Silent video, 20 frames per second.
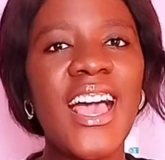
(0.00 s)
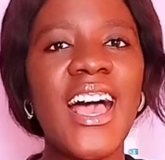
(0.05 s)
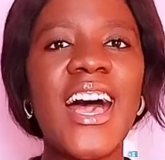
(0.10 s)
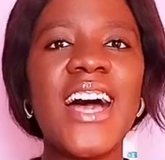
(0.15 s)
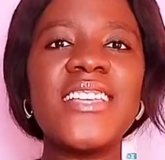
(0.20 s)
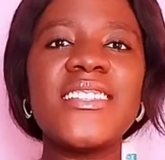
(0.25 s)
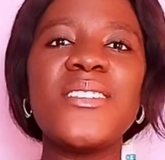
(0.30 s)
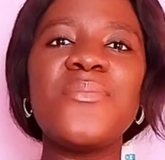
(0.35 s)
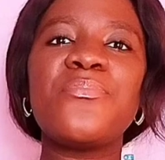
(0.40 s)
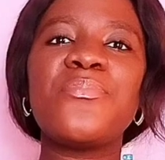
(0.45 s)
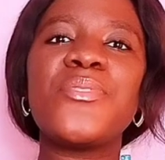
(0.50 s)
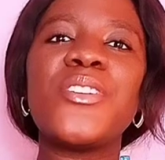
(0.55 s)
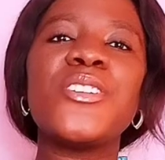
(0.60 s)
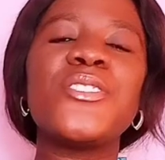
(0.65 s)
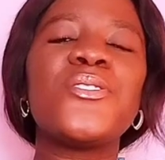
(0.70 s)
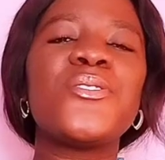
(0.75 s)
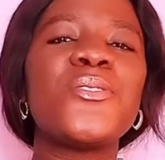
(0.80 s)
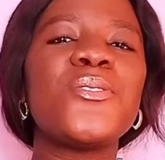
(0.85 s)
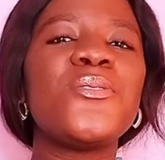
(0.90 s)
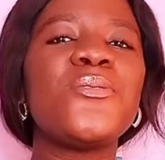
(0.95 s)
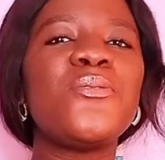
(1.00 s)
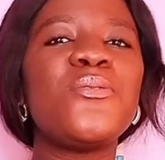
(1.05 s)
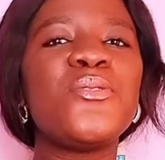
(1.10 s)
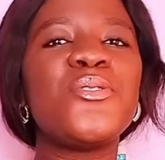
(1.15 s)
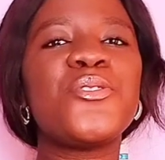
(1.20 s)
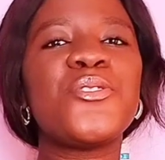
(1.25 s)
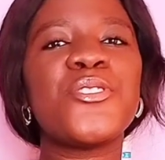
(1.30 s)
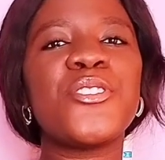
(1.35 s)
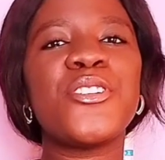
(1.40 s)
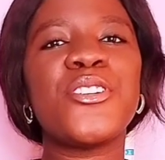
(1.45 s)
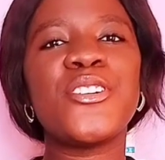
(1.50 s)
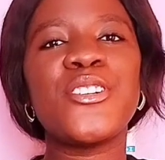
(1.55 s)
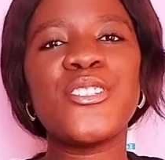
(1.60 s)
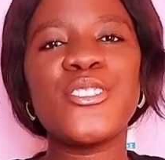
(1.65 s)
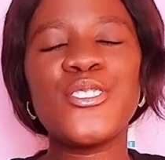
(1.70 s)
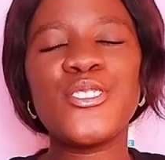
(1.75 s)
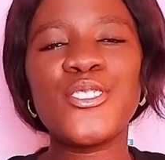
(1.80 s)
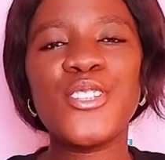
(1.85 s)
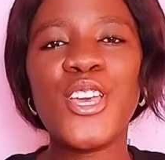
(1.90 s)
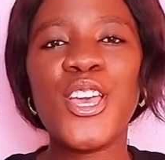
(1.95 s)
Has it brought
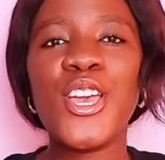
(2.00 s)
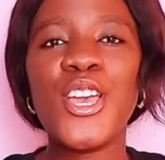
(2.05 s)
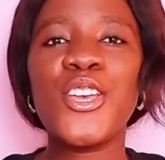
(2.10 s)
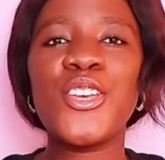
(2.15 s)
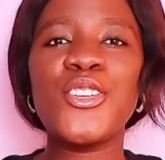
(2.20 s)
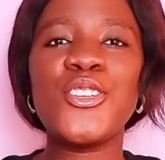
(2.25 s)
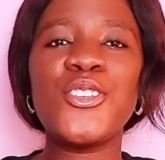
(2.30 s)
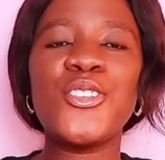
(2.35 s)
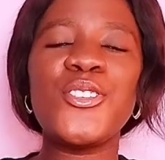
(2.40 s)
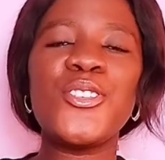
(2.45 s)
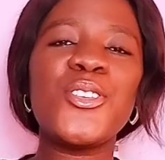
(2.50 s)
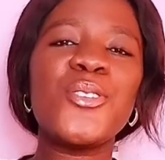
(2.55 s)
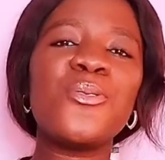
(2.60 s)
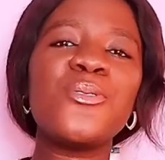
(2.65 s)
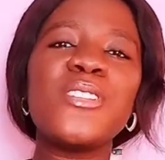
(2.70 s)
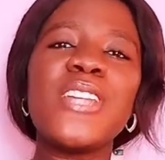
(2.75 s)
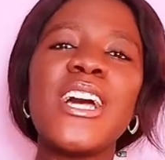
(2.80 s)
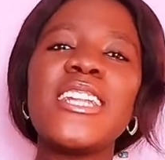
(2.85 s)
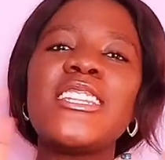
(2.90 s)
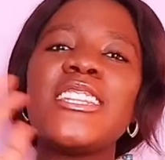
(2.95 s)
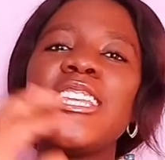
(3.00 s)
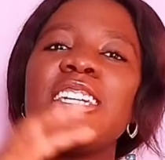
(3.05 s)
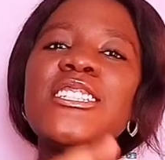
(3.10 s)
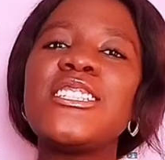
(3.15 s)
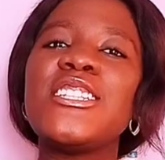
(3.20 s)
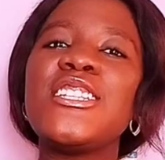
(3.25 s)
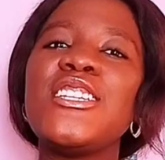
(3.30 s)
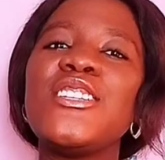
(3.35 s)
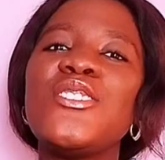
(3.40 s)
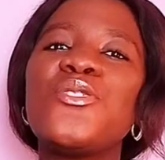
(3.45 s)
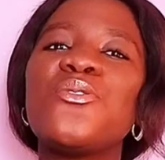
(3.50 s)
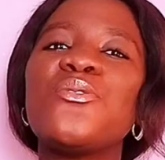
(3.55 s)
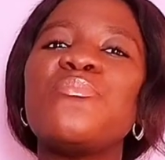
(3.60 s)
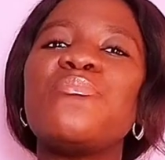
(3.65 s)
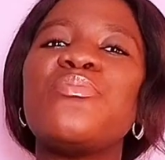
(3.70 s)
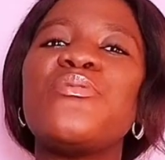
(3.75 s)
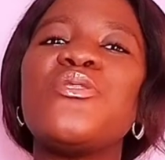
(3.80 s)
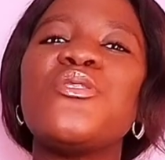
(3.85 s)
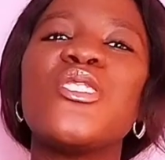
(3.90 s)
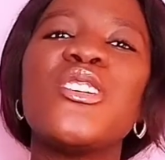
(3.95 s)
solution? You will not take the
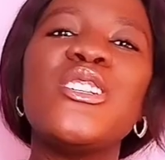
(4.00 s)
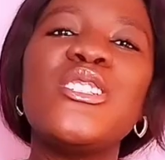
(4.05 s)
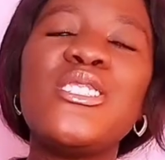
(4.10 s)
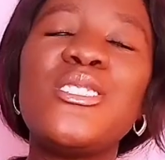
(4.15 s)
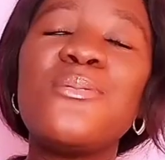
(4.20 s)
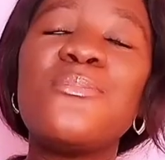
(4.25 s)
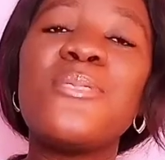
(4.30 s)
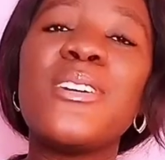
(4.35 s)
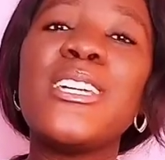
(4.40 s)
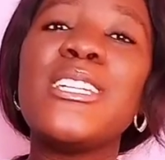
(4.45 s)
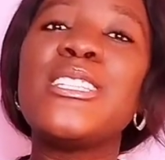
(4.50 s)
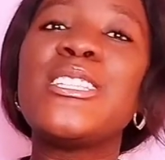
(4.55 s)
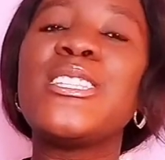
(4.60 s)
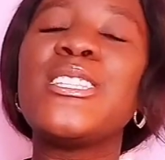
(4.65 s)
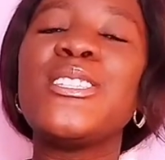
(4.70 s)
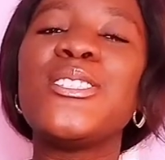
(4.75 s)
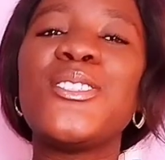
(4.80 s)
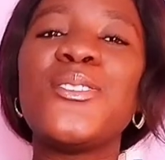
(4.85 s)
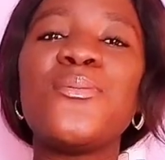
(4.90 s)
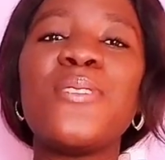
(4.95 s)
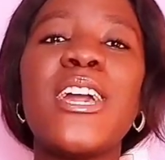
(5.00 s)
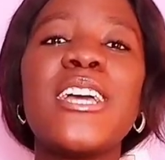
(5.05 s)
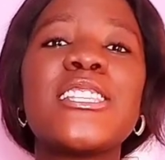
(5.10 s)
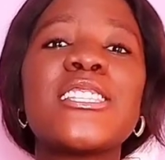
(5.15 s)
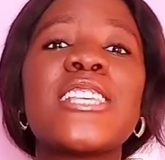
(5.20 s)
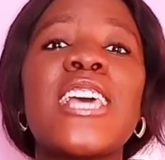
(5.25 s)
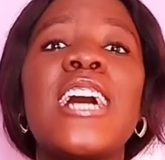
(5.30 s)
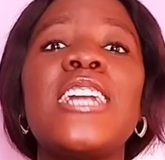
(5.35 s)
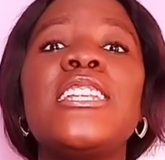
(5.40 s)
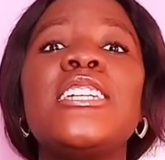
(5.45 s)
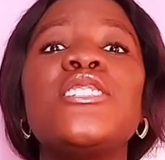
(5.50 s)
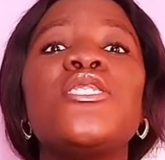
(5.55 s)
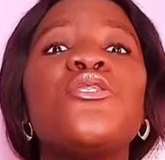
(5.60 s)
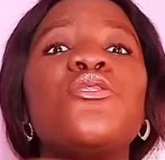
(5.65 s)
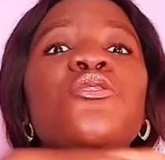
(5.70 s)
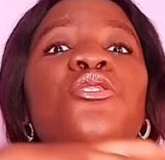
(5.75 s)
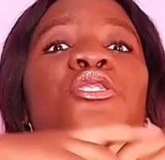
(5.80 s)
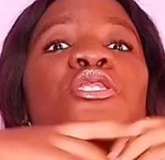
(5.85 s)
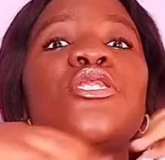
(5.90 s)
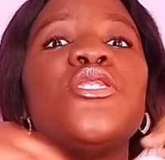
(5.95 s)
issue beyond the way it is. You escalate
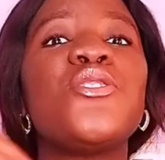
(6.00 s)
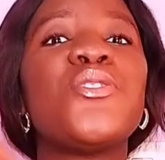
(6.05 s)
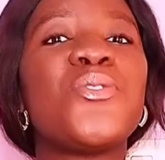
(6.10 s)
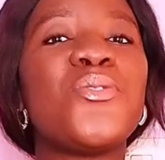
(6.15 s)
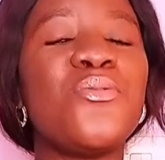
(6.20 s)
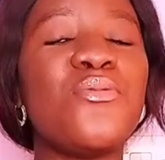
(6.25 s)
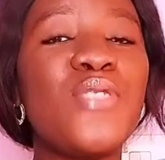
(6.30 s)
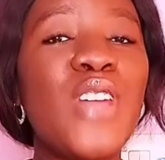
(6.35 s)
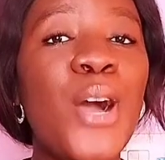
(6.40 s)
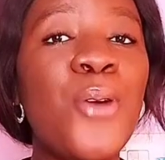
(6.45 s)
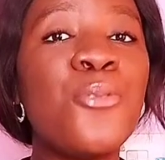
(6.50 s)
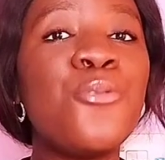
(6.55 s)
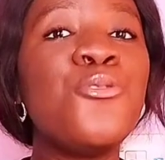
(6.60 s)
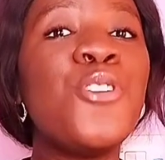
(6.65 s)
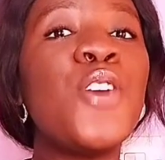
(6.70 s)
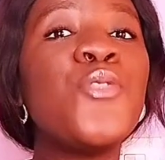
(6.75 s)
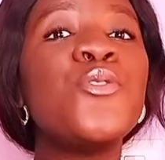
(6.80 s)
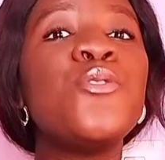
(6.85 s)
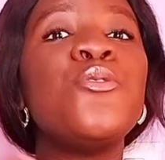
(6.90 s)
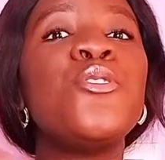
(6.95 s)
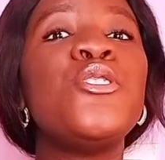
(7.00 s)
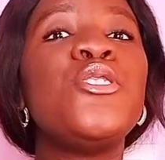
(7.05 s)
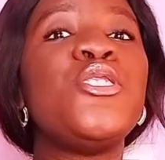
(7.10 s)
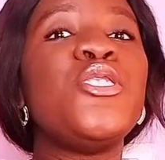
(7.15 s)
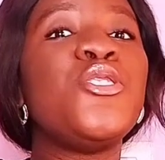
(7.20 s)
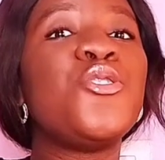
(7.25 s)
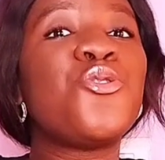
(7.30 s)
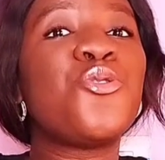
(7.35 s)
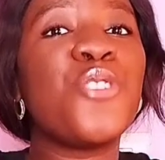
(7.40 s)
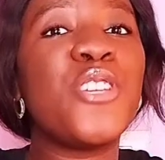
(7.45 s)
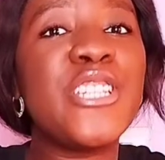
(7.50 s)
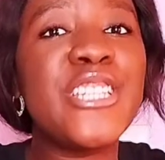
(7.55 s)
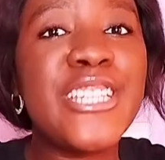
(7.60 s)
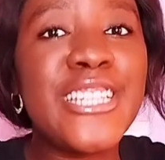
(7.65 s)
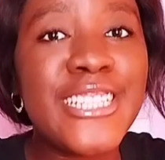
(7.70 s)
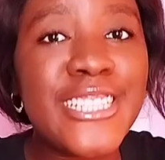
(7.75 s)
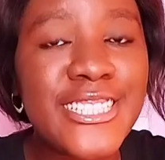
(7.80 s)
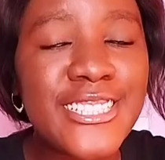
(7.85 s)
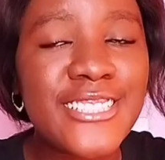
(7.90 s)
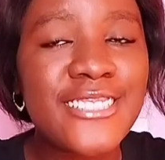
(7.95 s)
the whole issue that will not know the issue
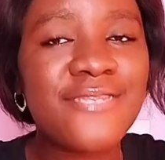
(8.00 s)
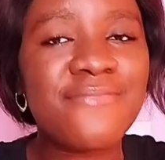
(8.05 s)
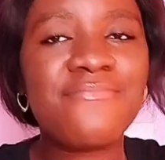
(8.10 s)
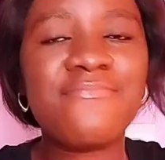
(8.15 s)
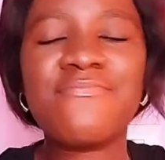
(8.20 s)
again.